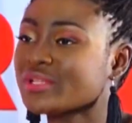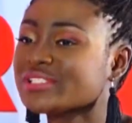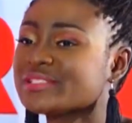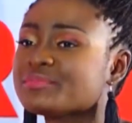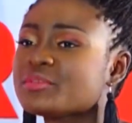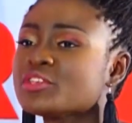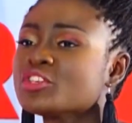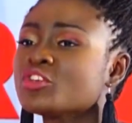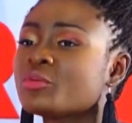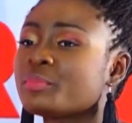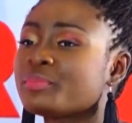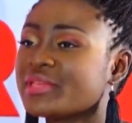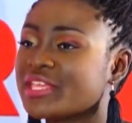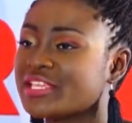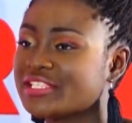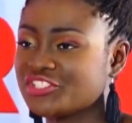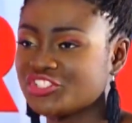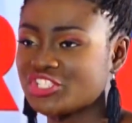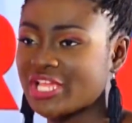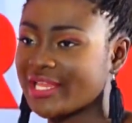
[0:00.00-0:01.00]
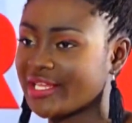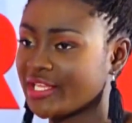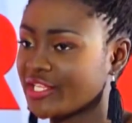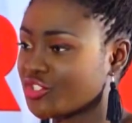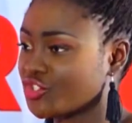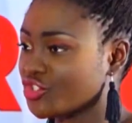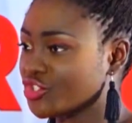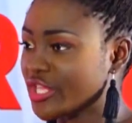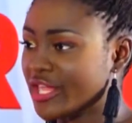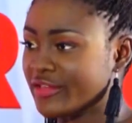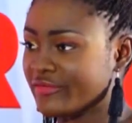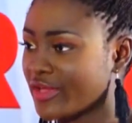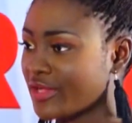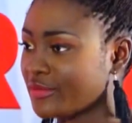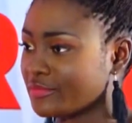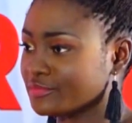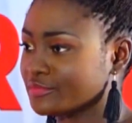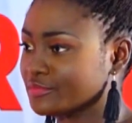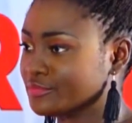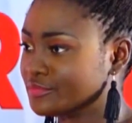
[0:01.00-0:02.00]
What's been your biggest challenge ever?